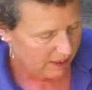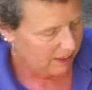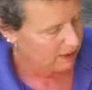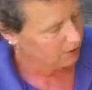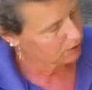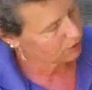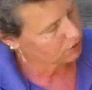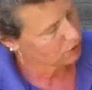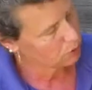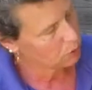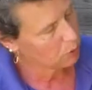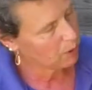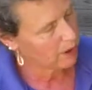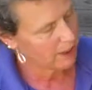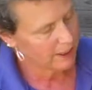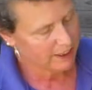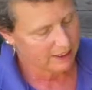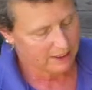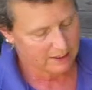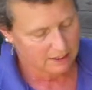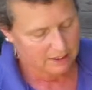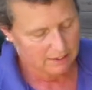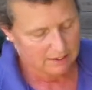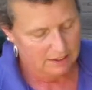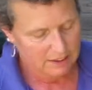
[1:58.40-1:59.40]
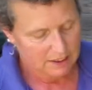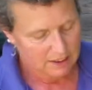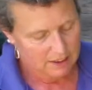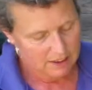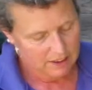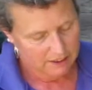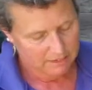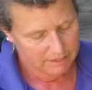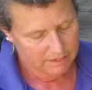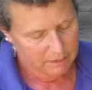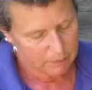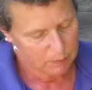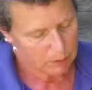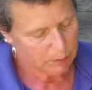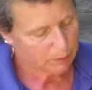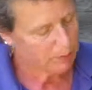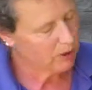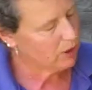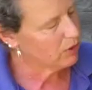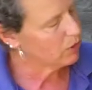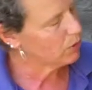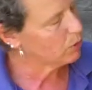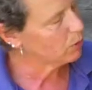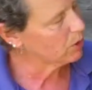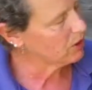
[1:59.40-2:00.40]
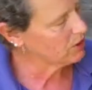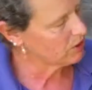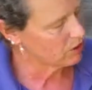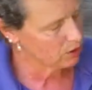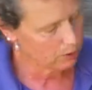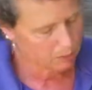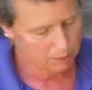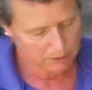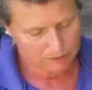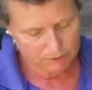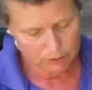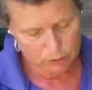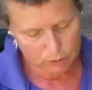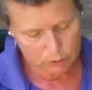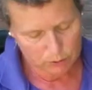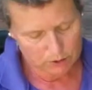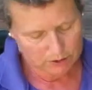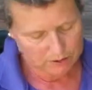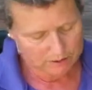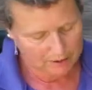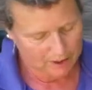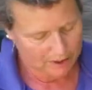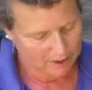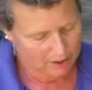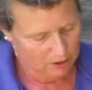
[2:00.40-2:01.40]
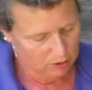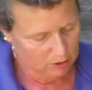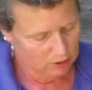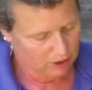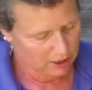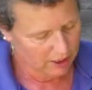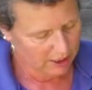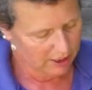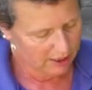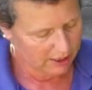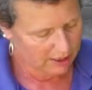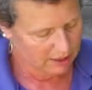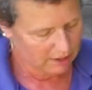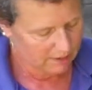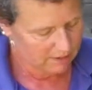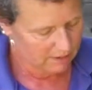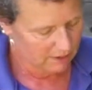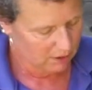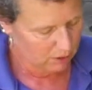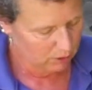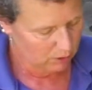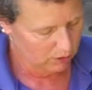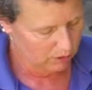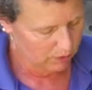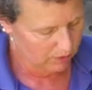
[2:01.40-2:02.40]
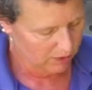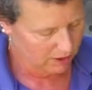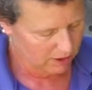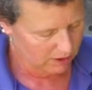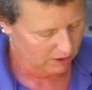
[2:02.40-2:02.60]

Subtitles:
they have to wait, and then we blow the whistle before we say okay, so that